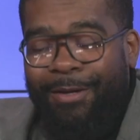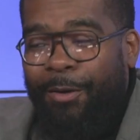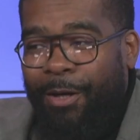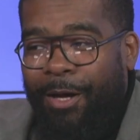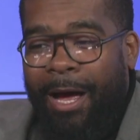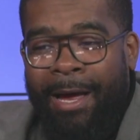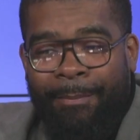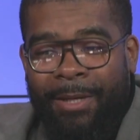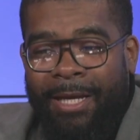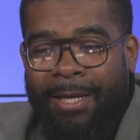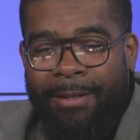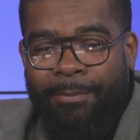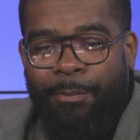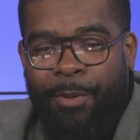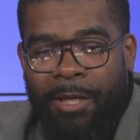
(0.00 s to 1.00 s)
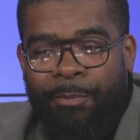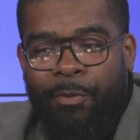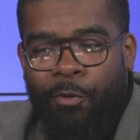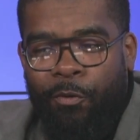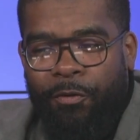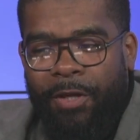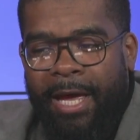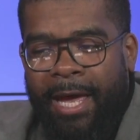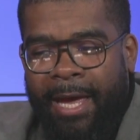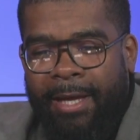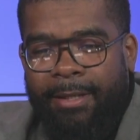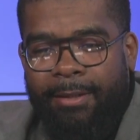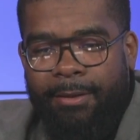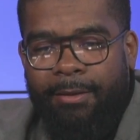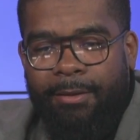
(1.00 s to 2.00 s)
it, I mean people
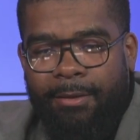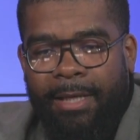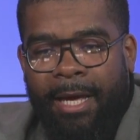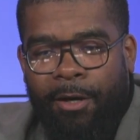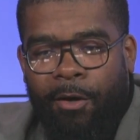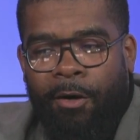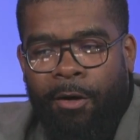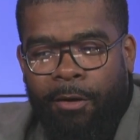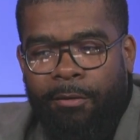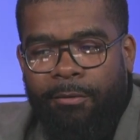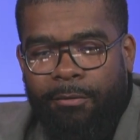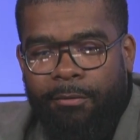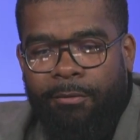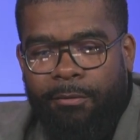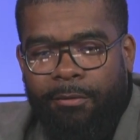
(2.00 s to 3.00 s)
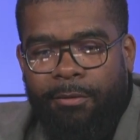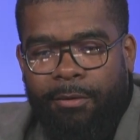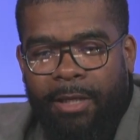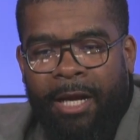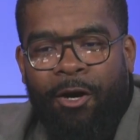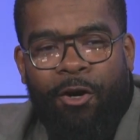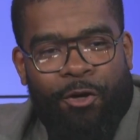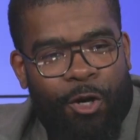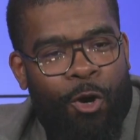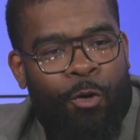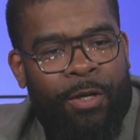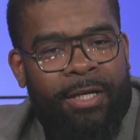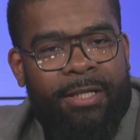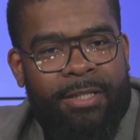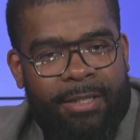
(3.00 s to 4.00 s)
that that are that are
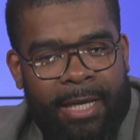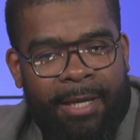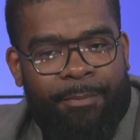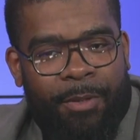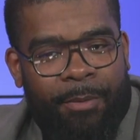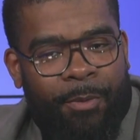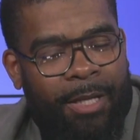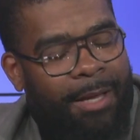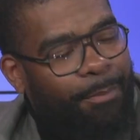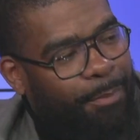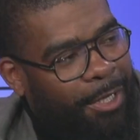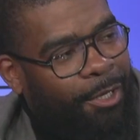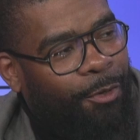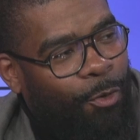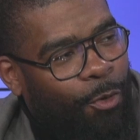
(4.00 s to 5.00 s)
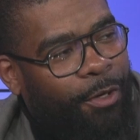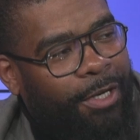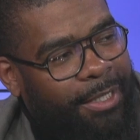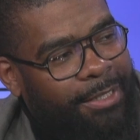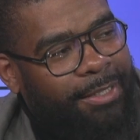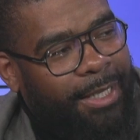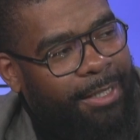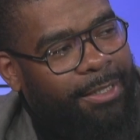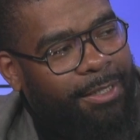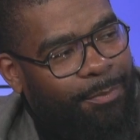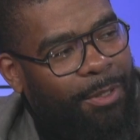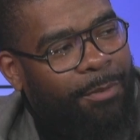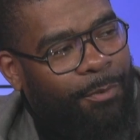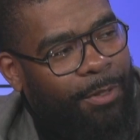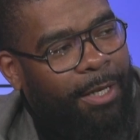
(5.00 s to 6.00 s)
known in the state, people at bigger organizations,
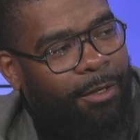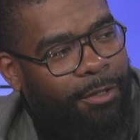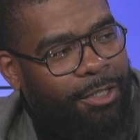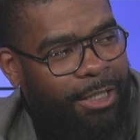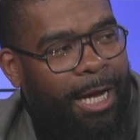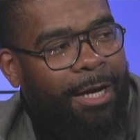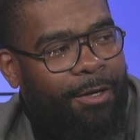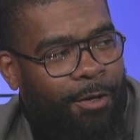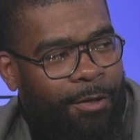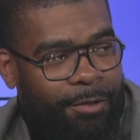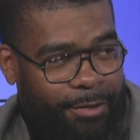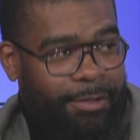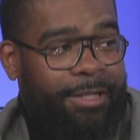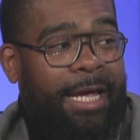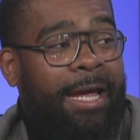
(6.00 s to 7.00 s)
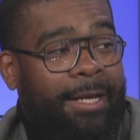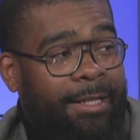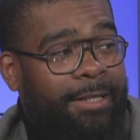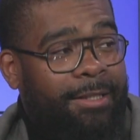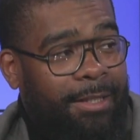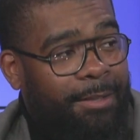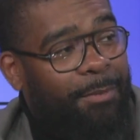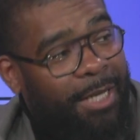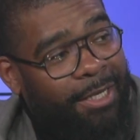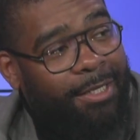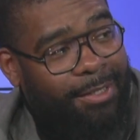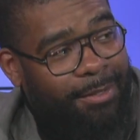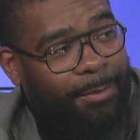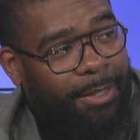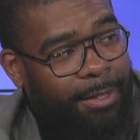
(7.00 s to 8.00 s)
people that are shot callers are saying this in
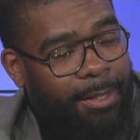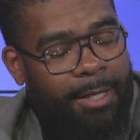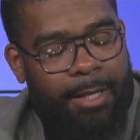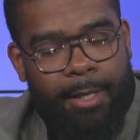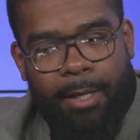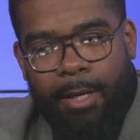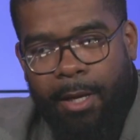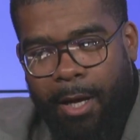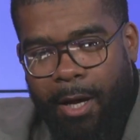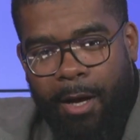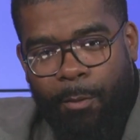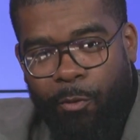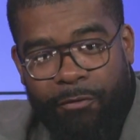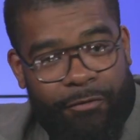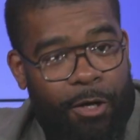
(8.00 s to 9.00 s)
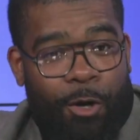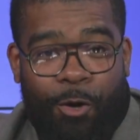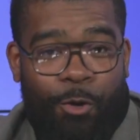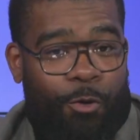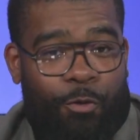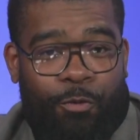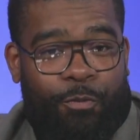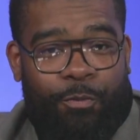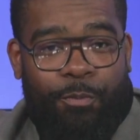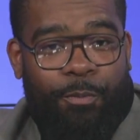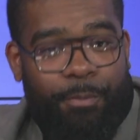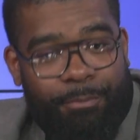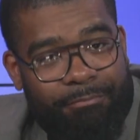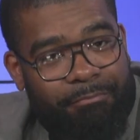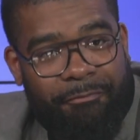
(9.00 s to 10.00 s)
meetings to me, um, with no
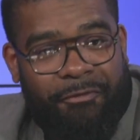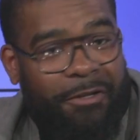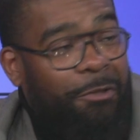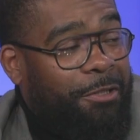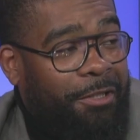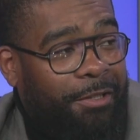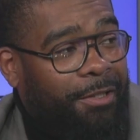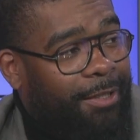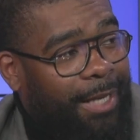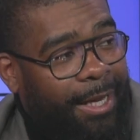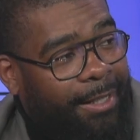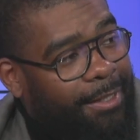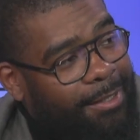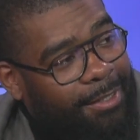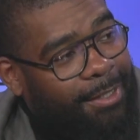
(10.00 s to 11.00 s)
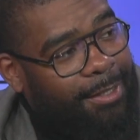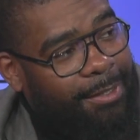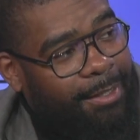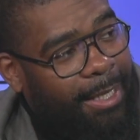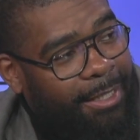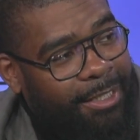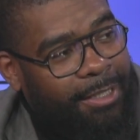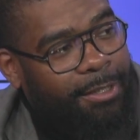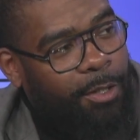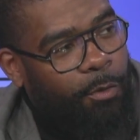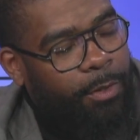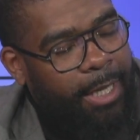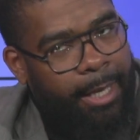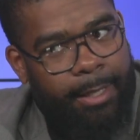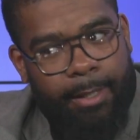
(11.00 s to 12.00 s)
filter. Like it's just they just
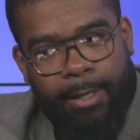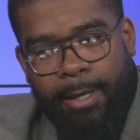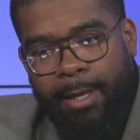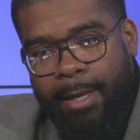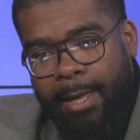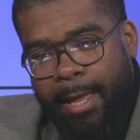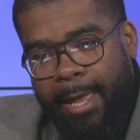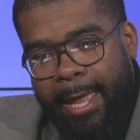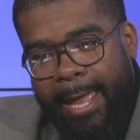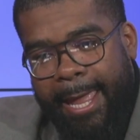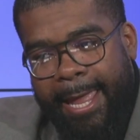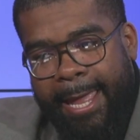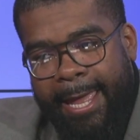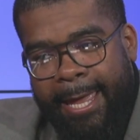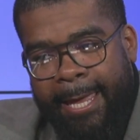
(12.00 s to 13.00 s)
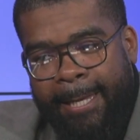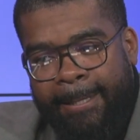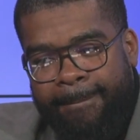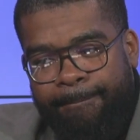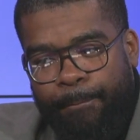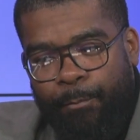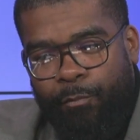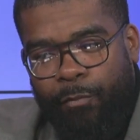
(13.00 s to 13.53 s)
don't get it, and